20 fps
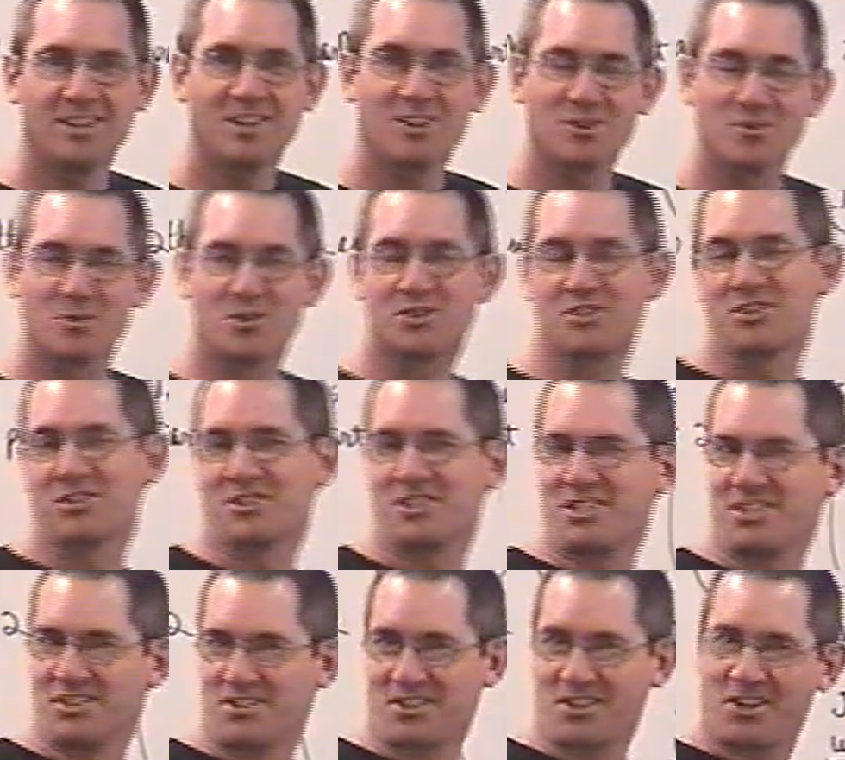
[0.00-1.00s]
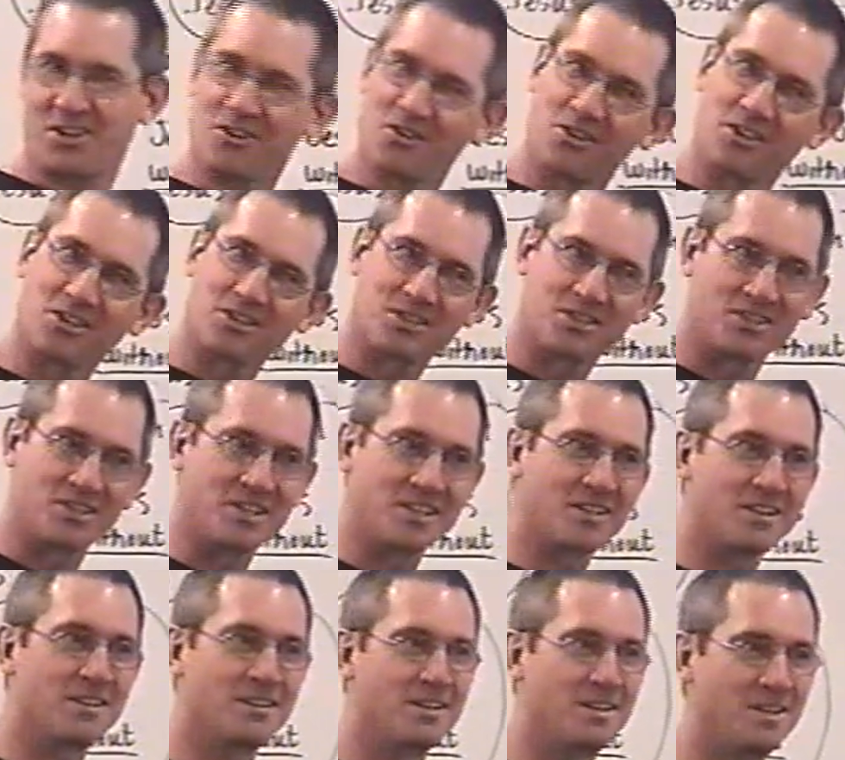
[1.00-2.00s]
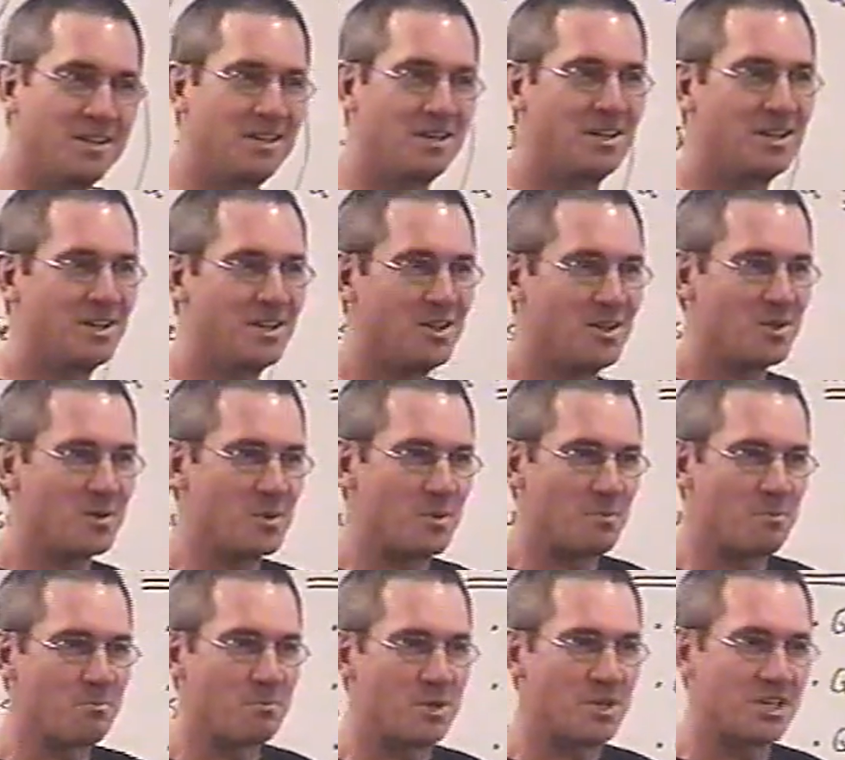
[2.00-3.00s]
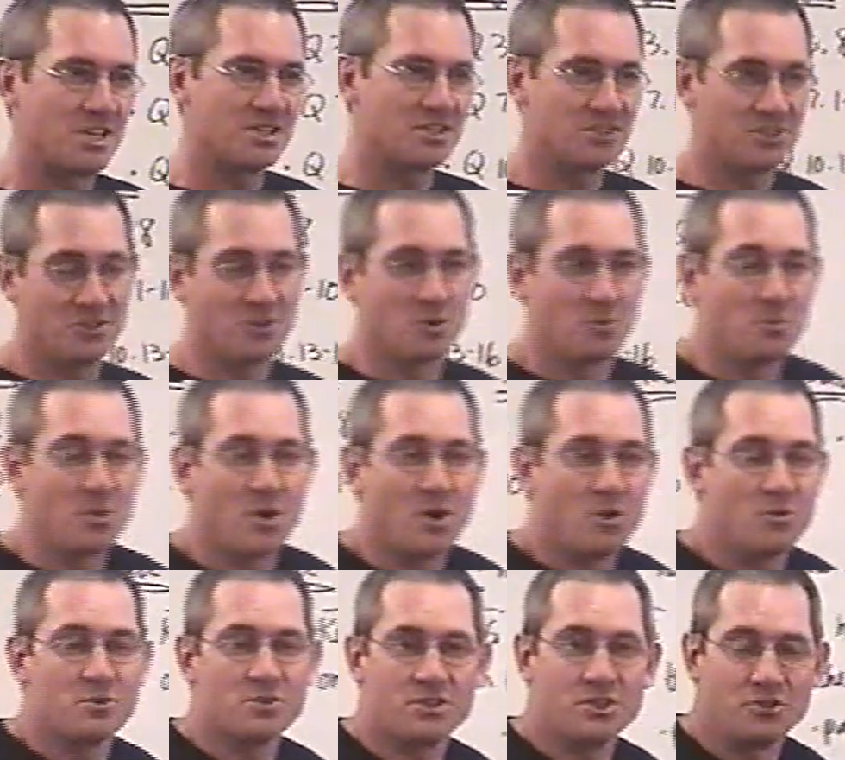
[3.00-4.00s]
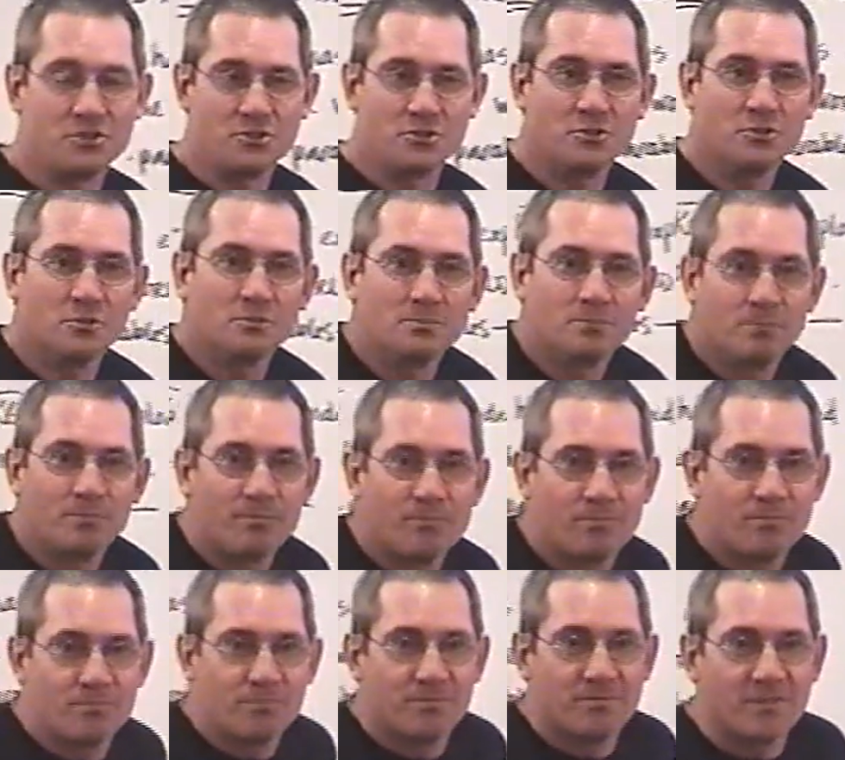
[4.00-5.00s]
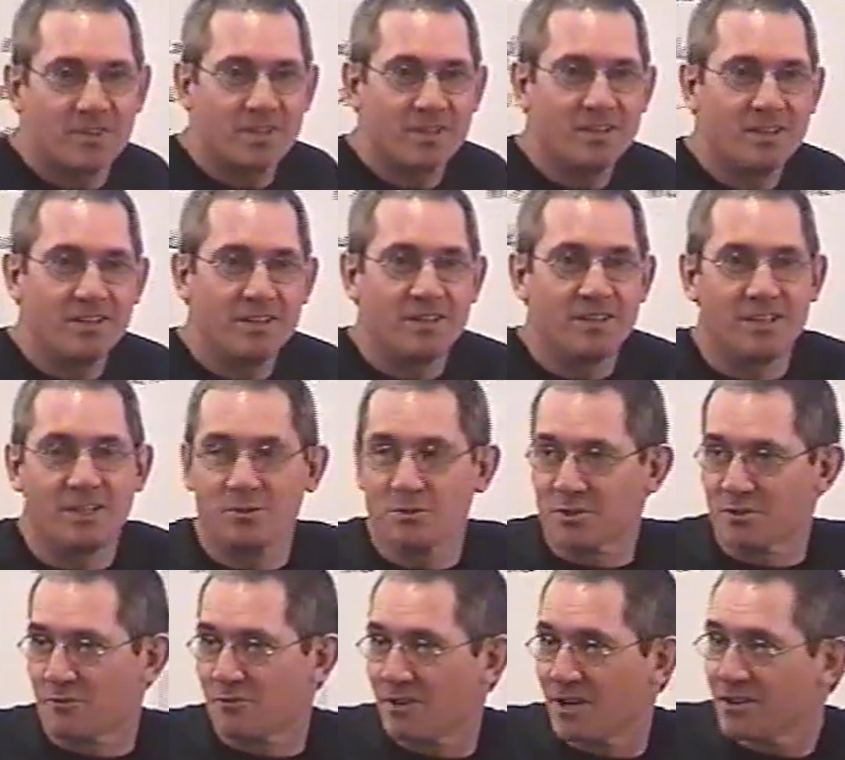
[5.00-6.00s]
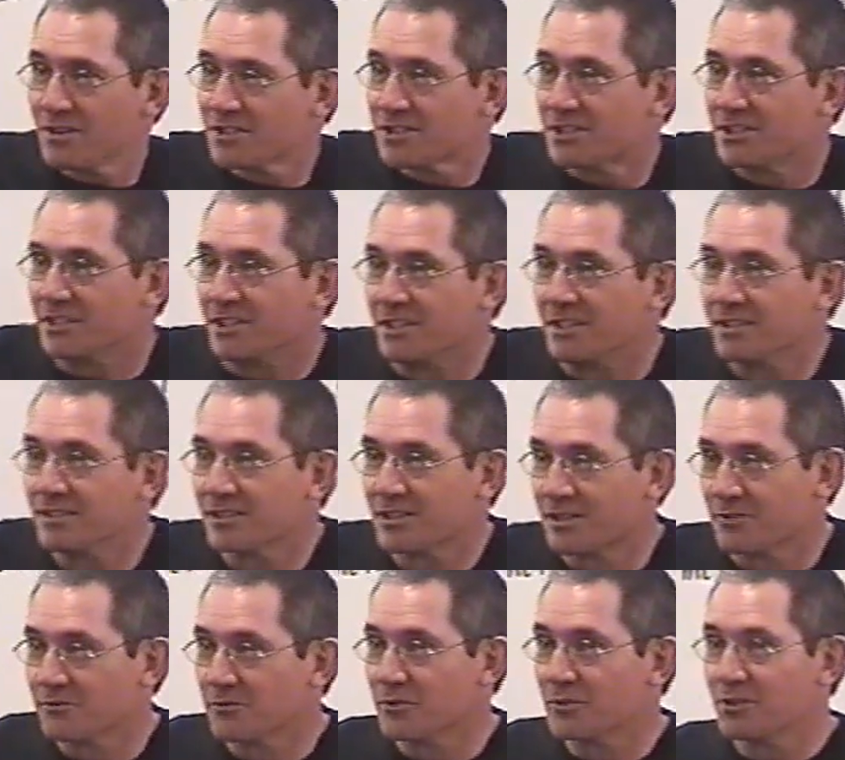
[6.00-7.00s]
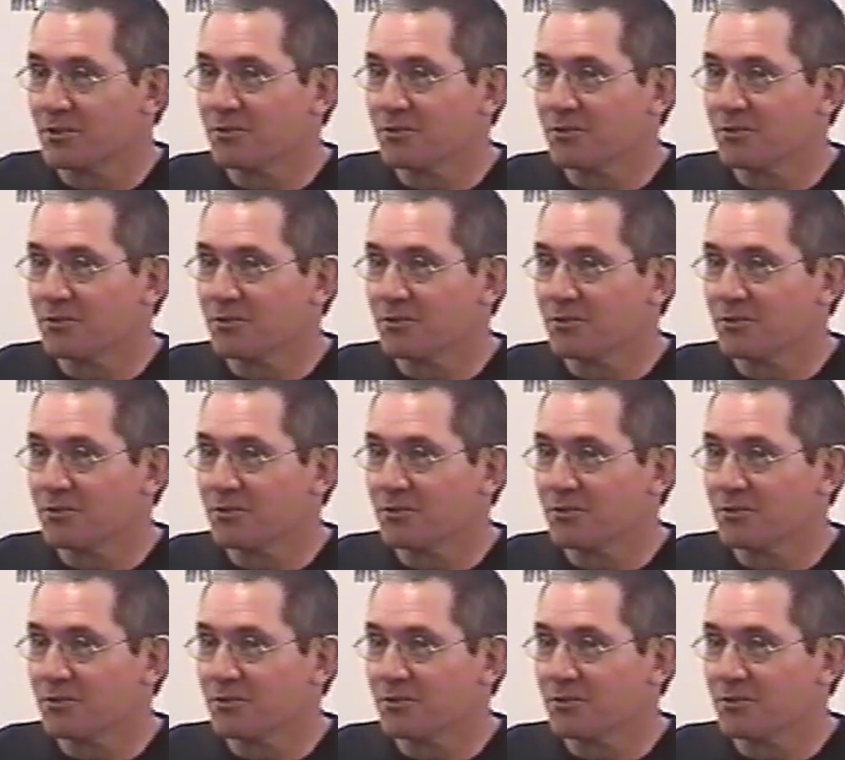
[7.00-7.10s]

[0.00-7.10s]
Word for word: which is a curious thing because, you know, Paul was a Jew. He was a Pharisee, converted